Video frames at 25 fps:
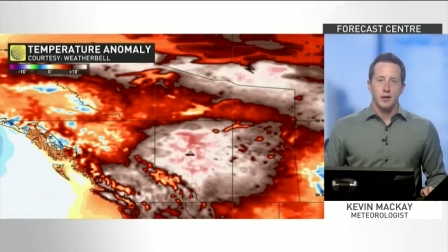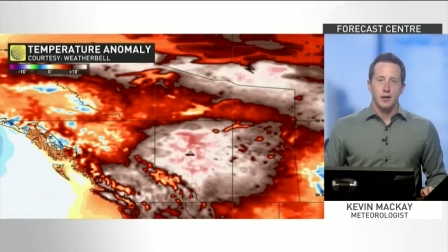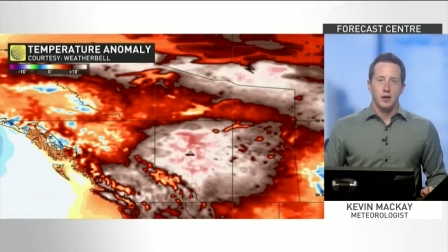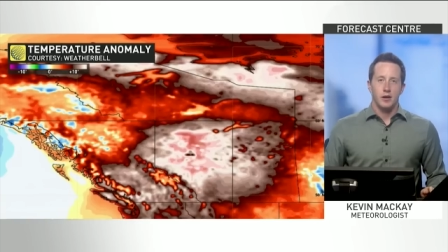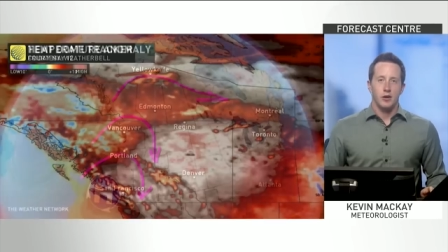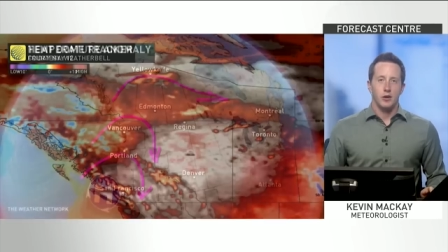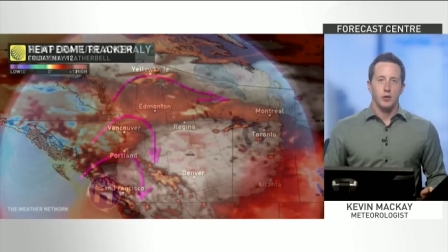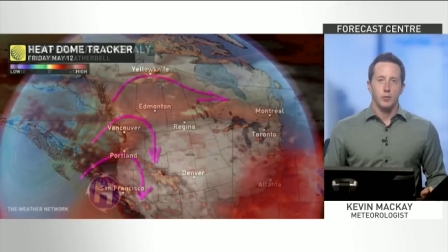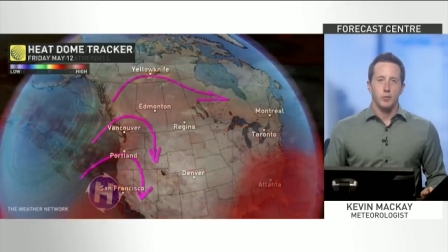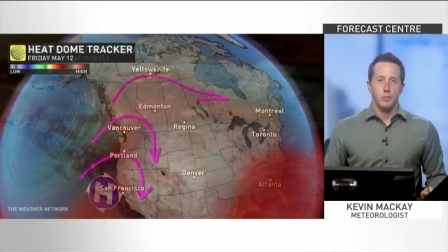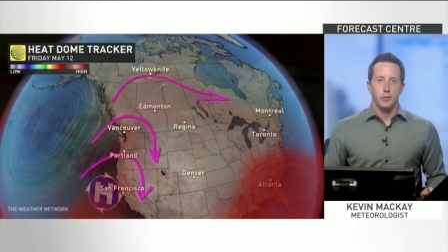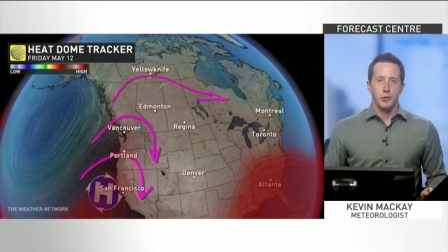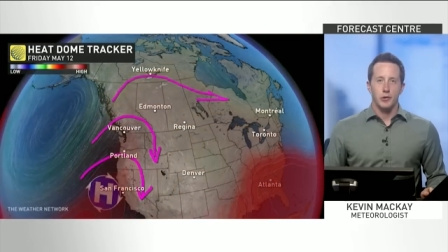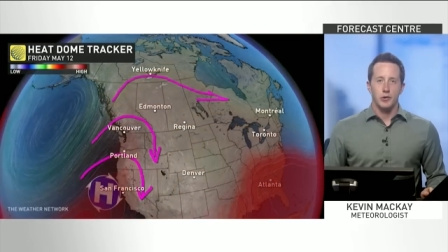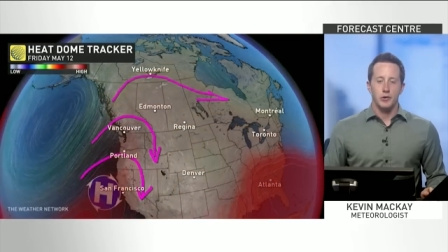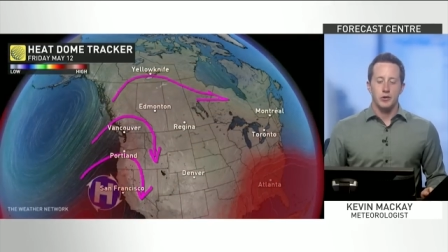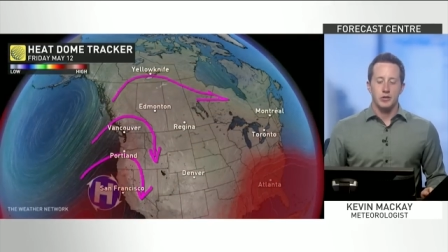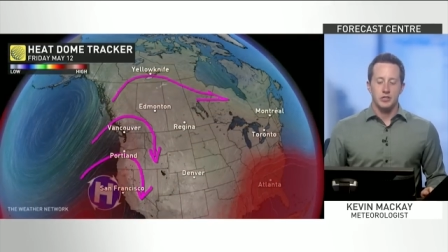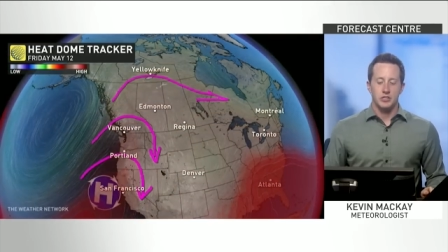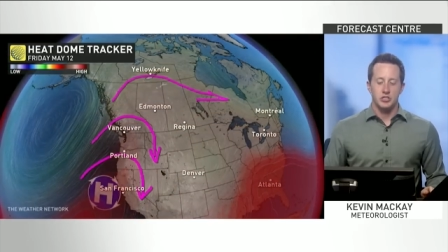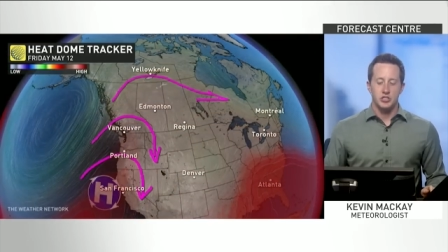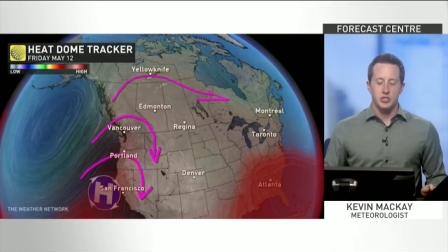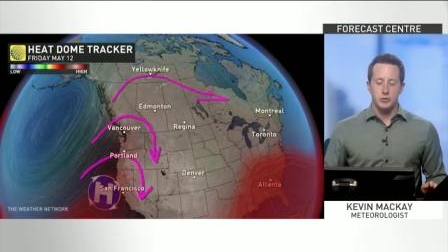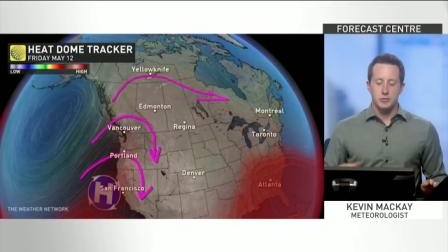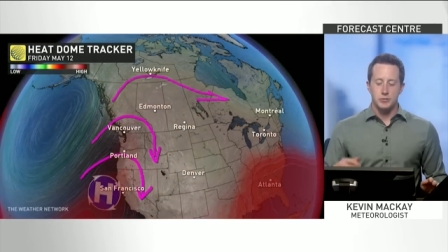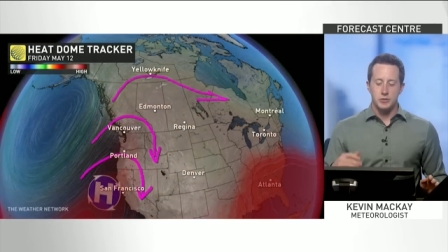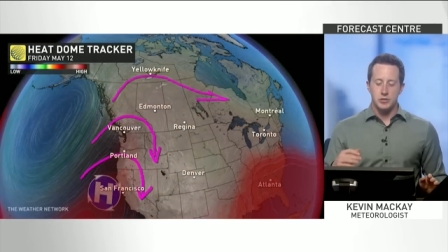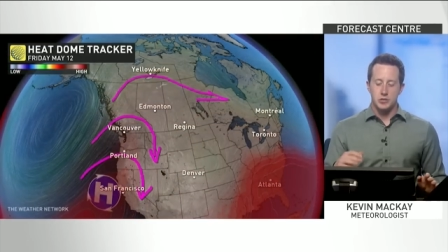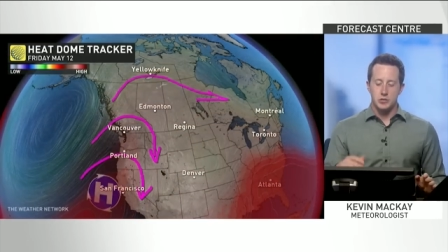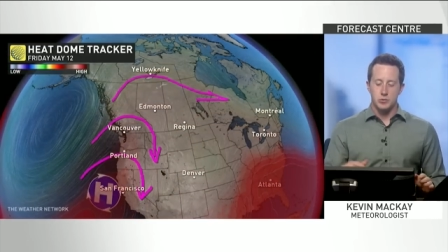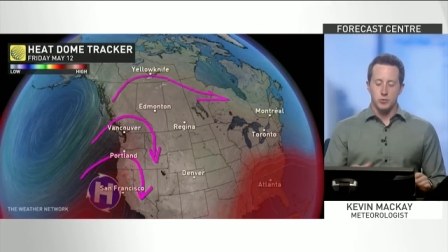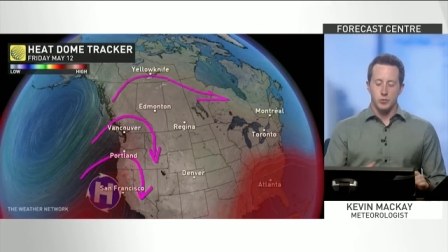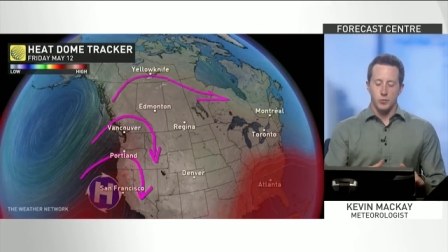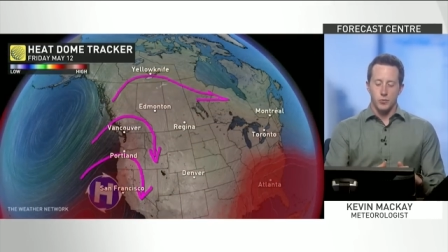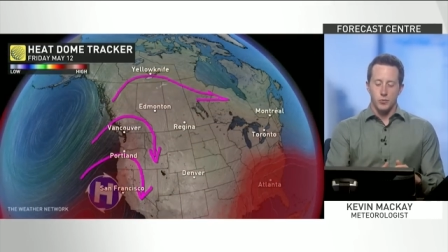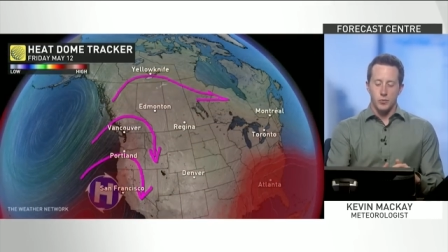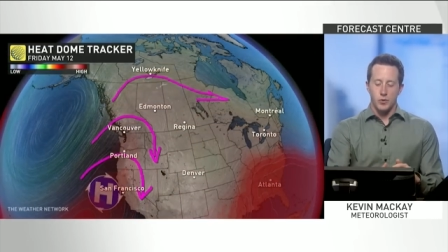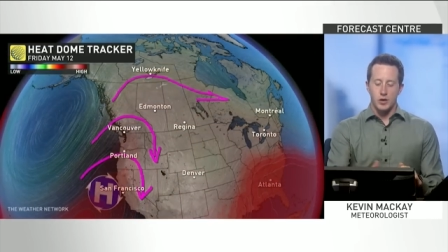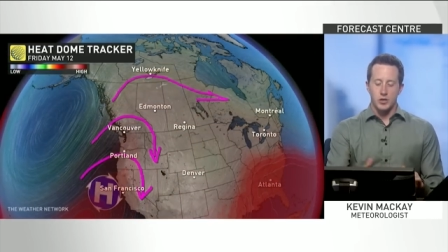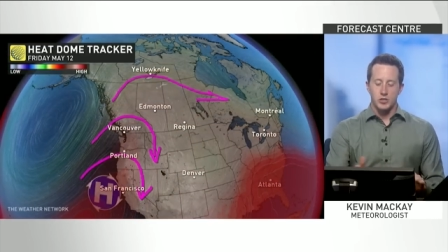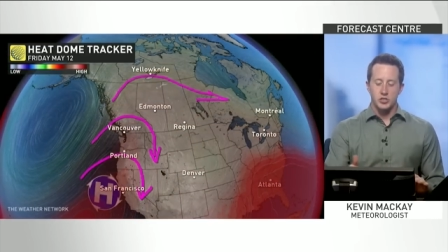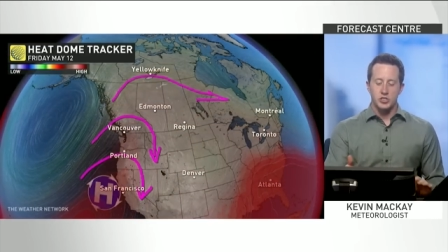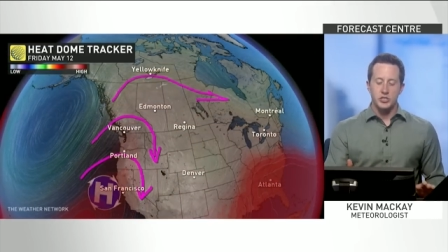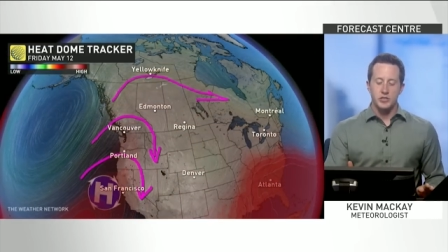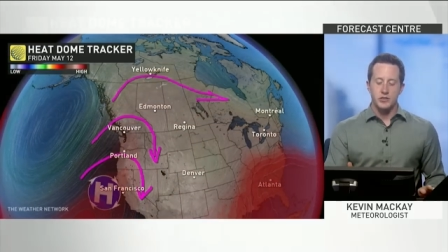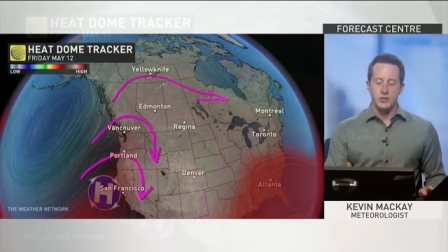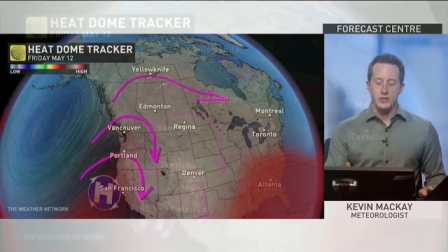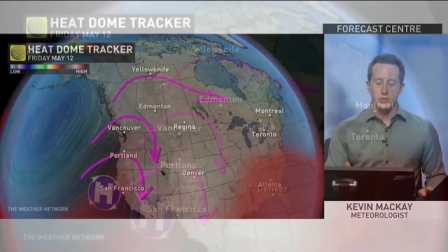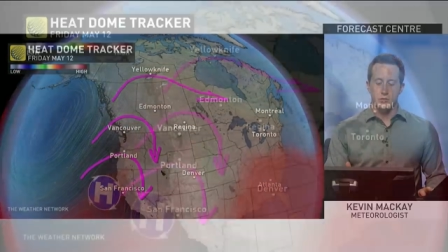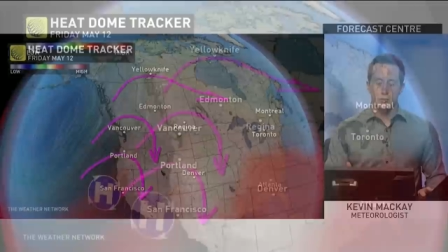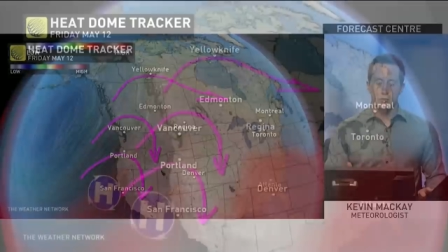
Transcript: Alberta. Just because we're watching this